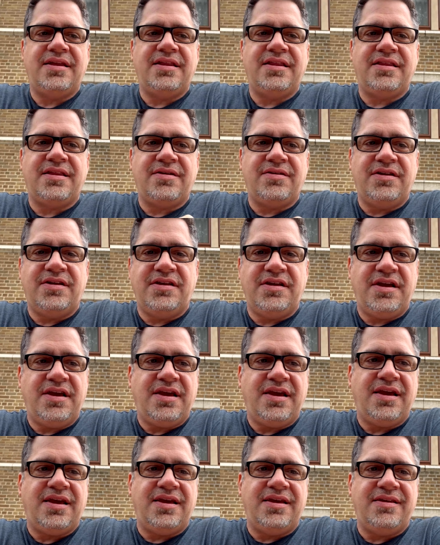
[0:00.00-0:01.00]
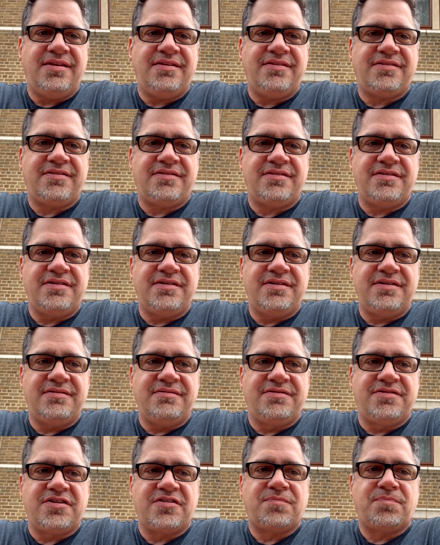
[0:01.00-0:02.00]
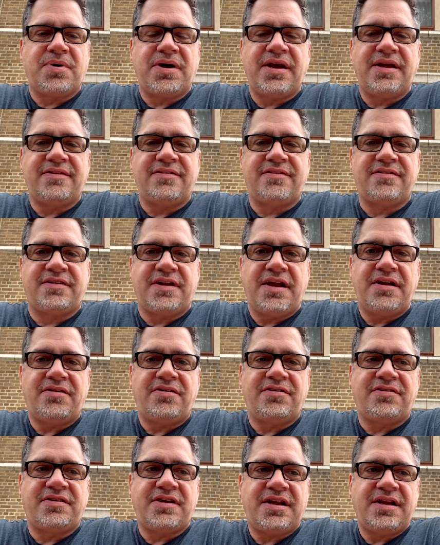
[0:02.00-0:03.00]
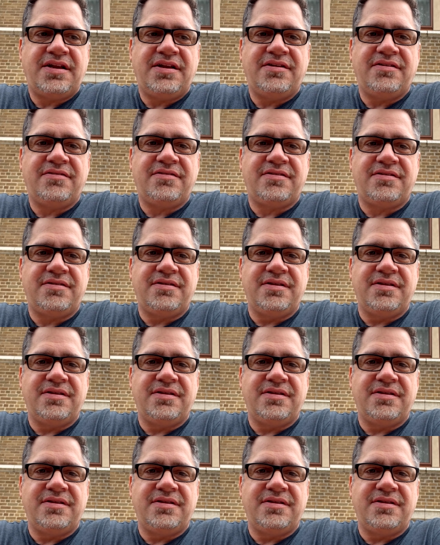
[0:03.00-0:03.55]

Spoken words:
the Yi is, just by its standard settings,